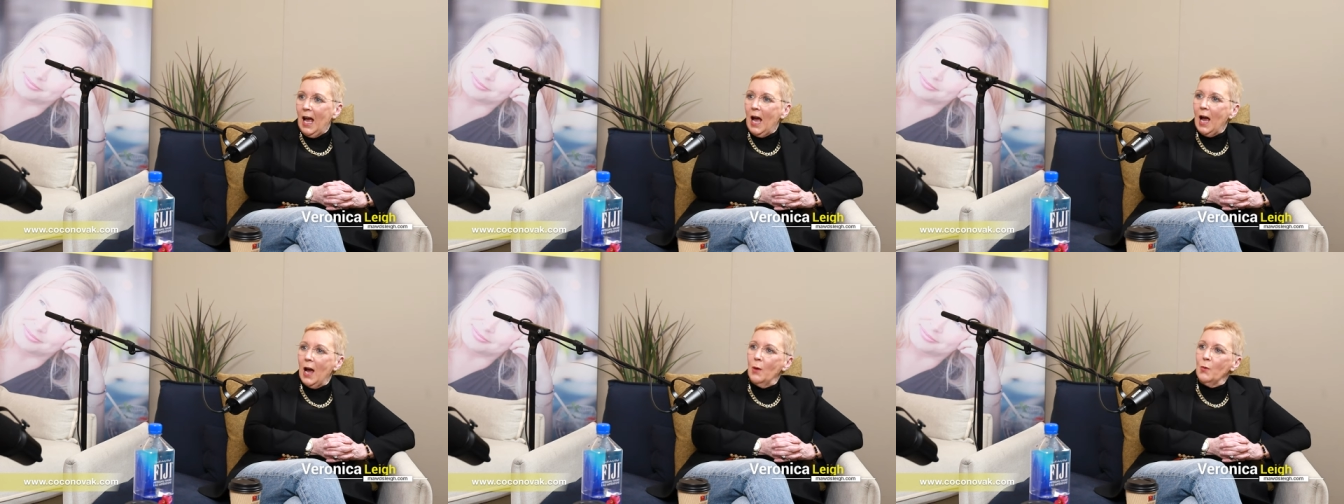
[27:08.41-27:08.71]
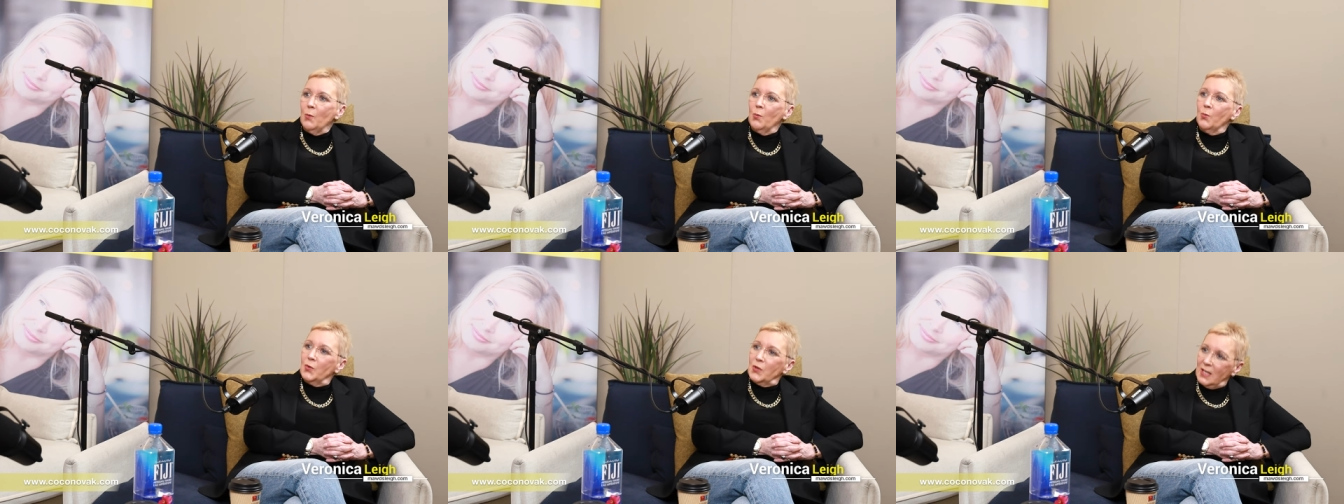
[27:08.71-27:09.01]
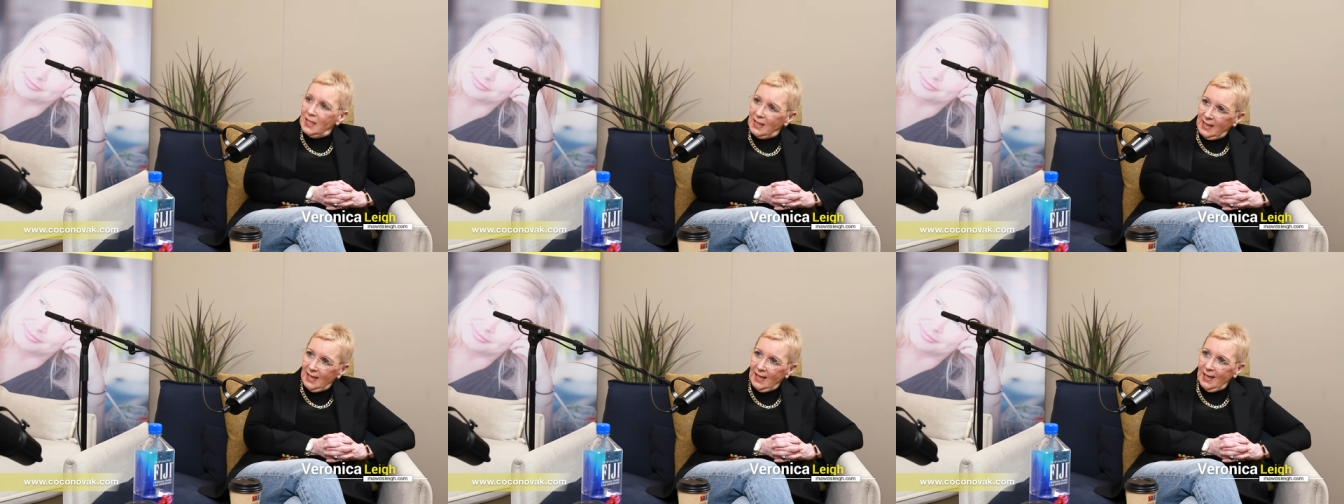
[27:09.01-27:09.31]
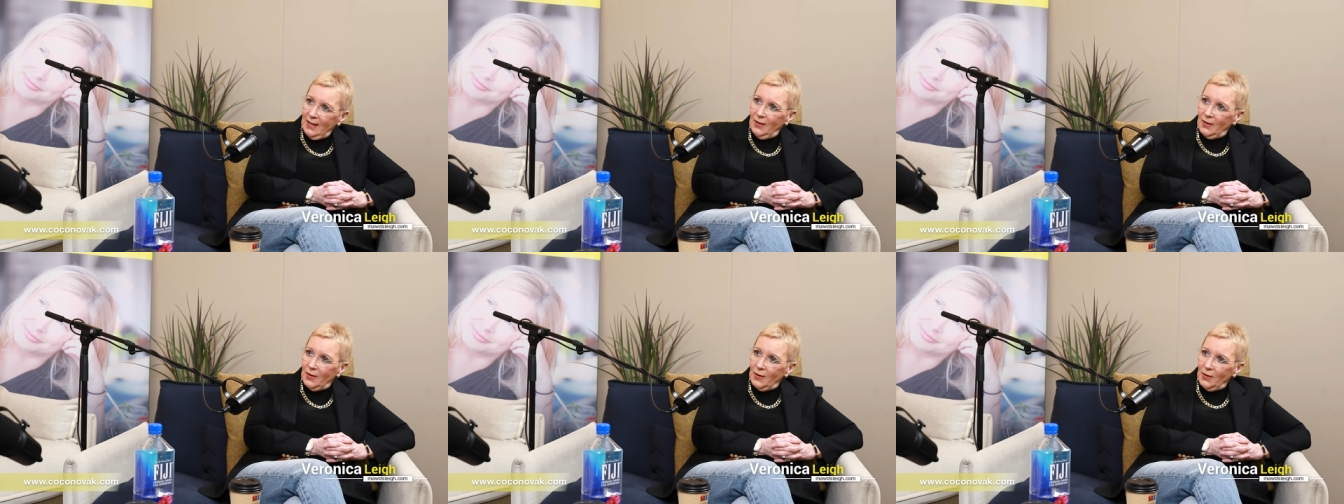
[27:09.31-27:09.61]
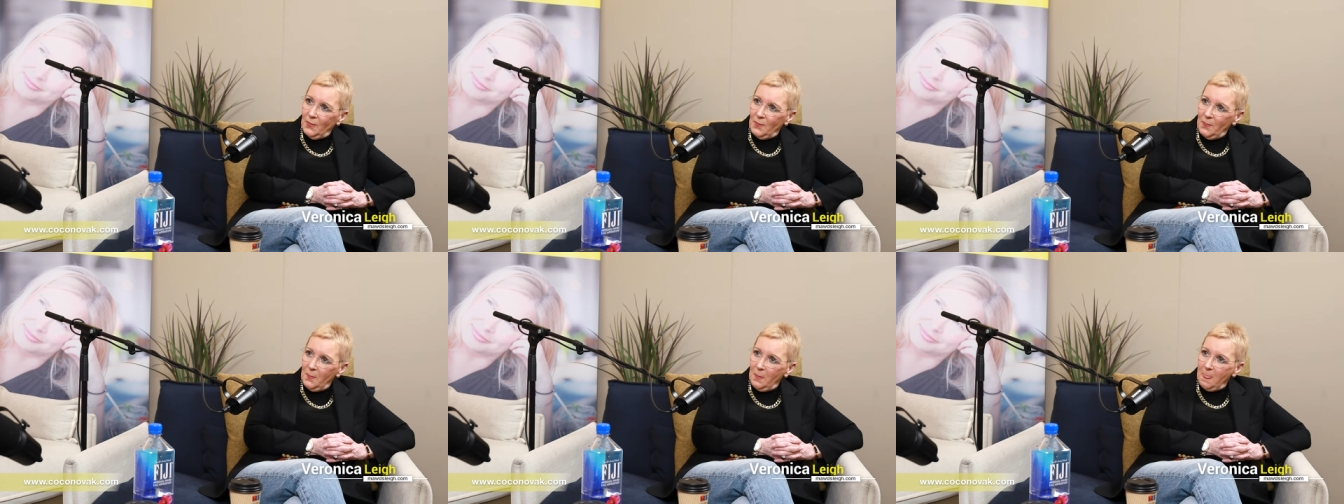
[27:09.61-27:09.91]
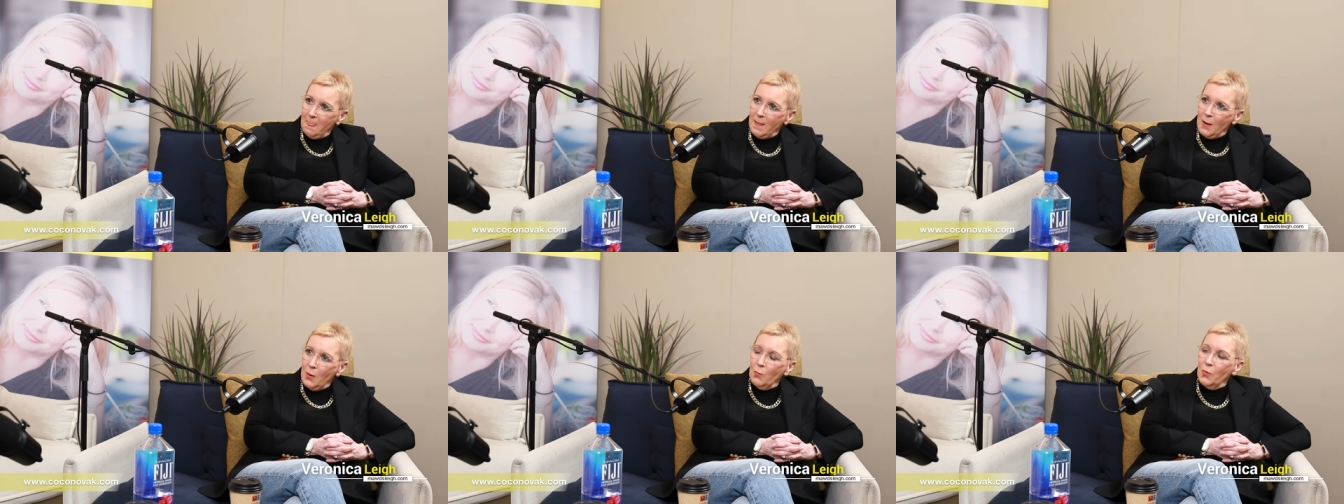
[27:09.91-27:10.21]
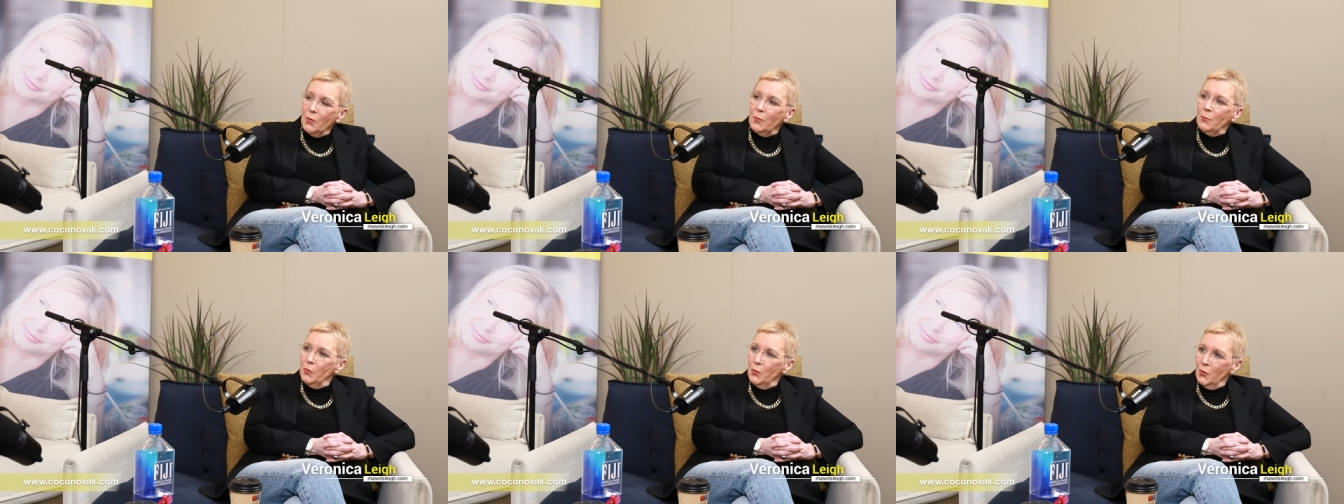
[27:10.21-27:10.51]
and together
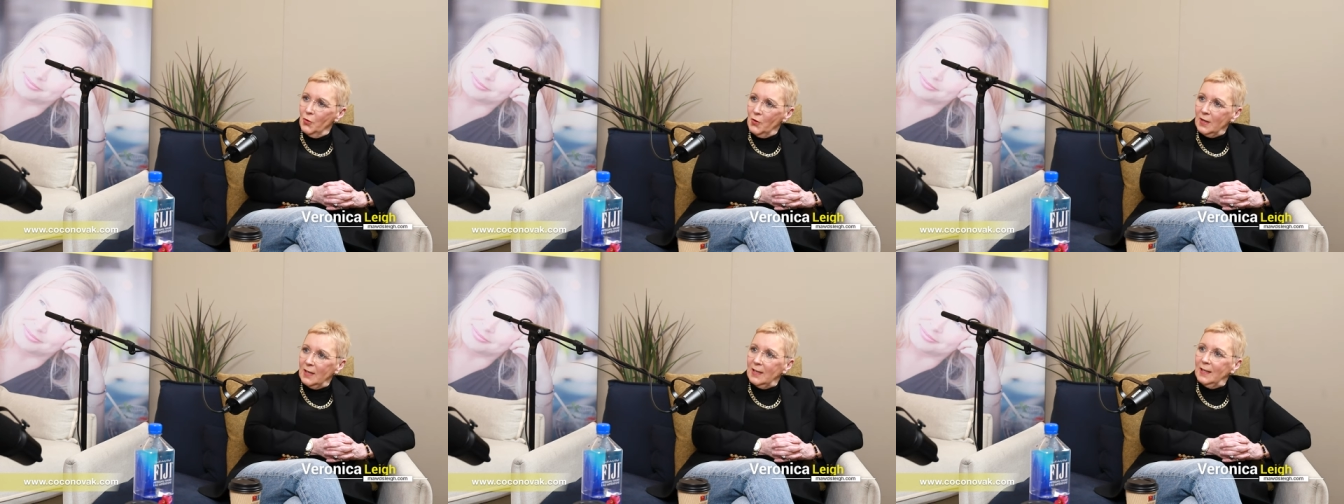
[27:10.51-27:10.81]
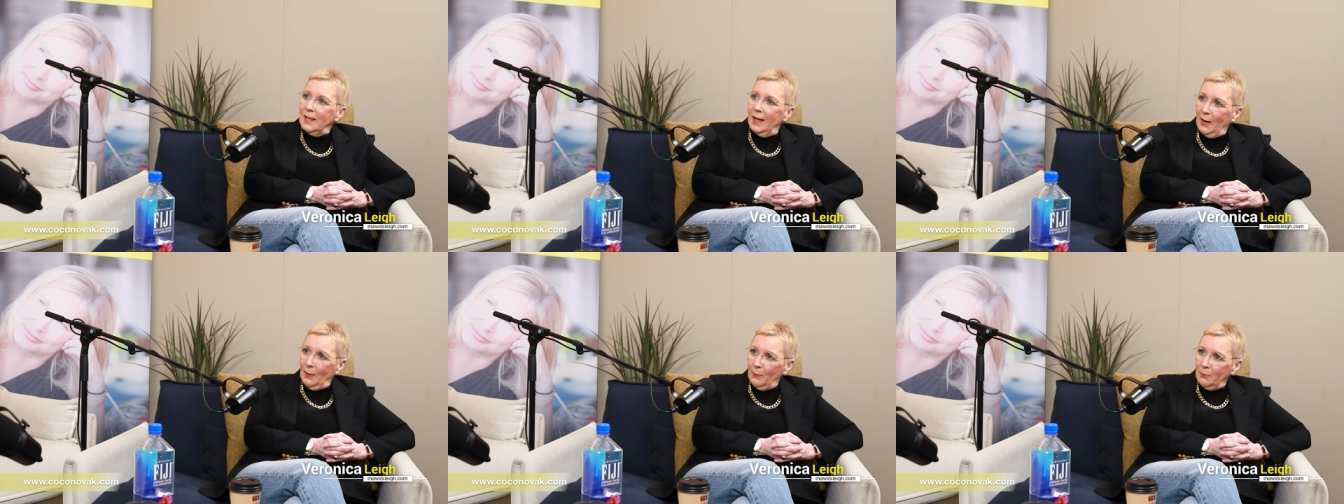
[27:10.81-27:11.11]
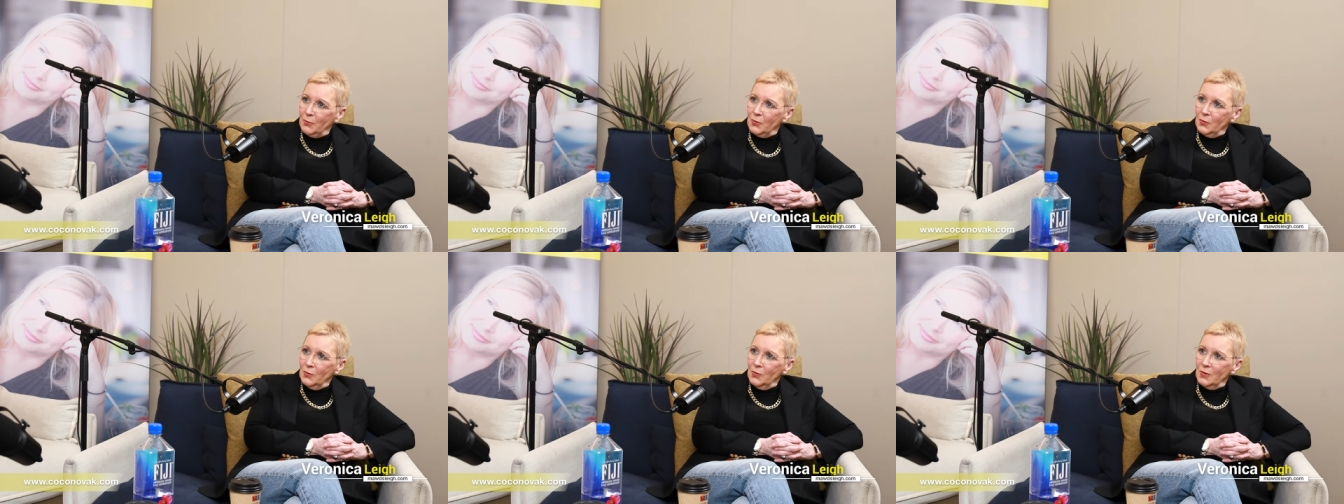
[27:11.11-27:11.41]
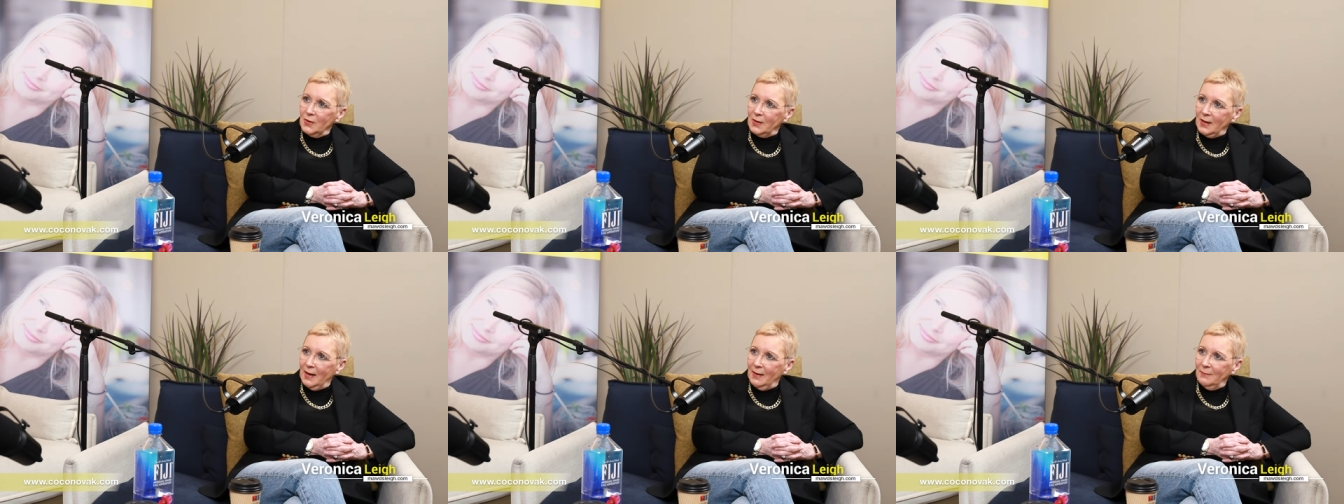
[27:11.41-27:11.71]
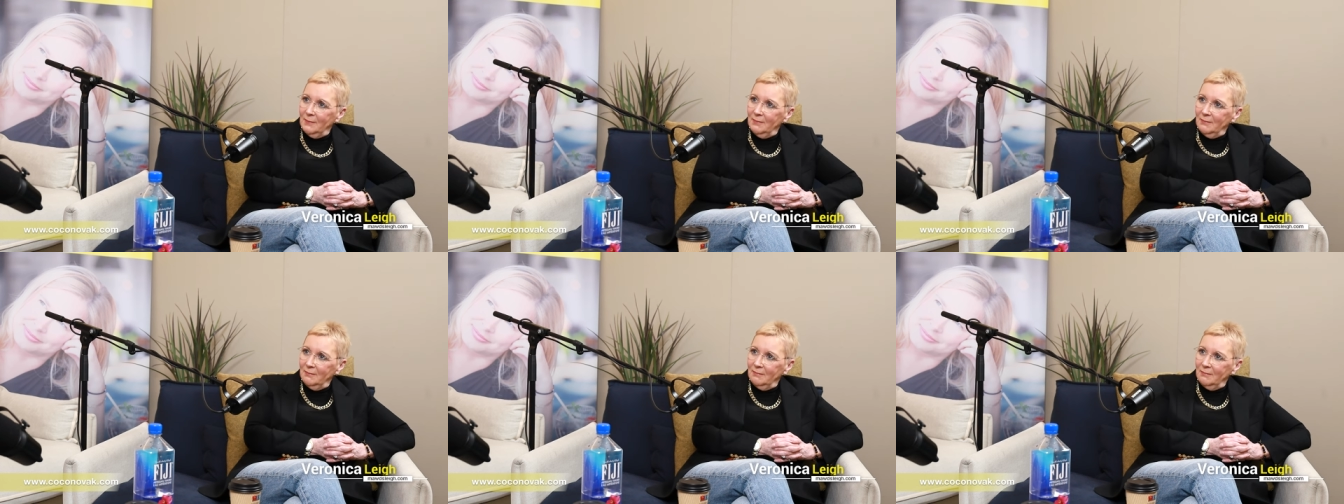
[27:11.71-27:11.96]
we put it into a program,